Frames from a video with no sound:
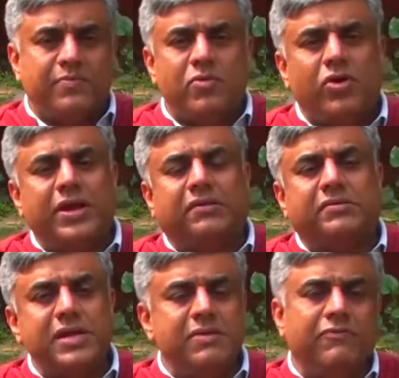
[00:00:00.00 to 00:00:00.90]
more
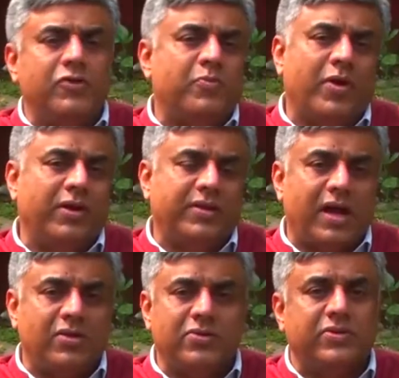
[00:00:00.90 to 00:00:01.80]
extreme viewpoints
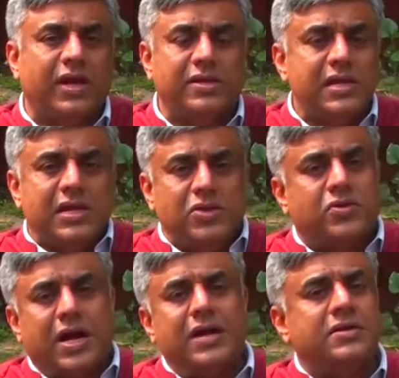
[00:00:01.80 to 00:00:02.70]
argue that
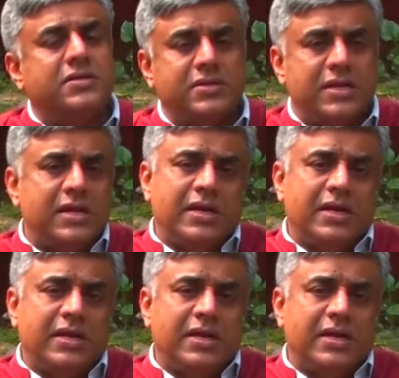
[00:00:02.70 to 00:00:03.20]
you can't,